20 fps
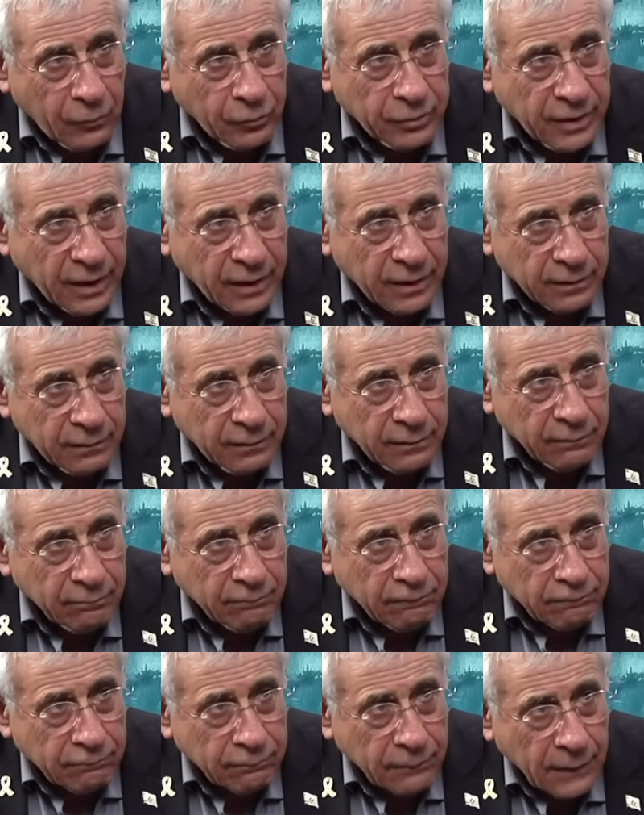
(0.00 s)
Udeid
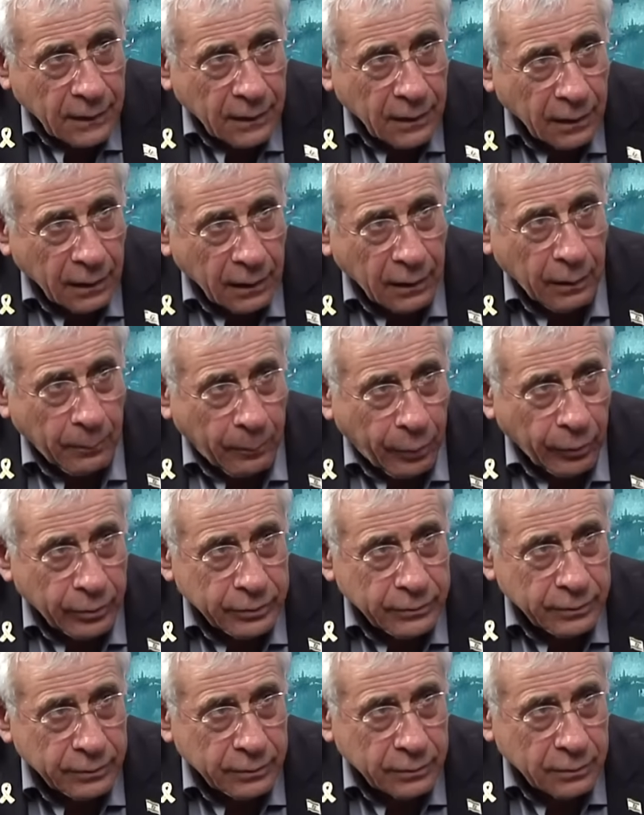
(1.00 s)

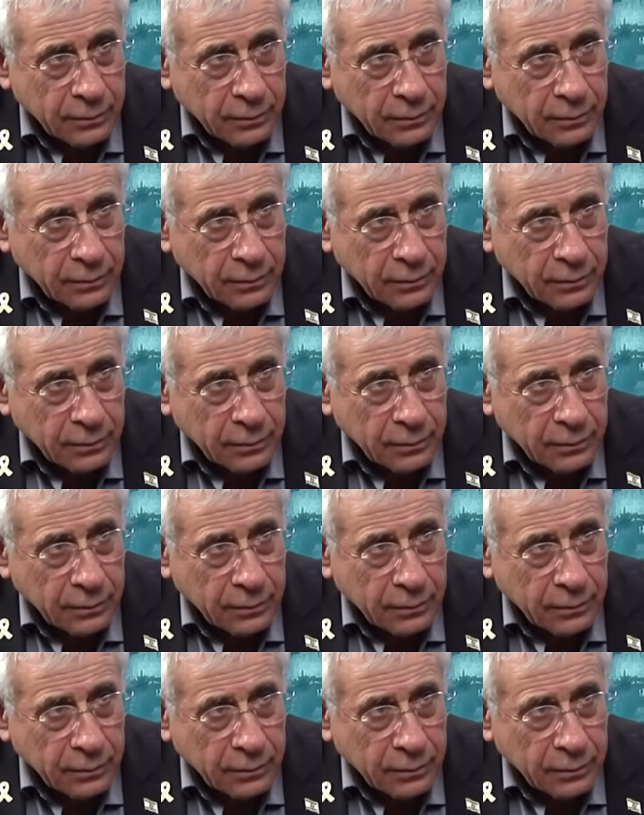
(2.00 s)
airport,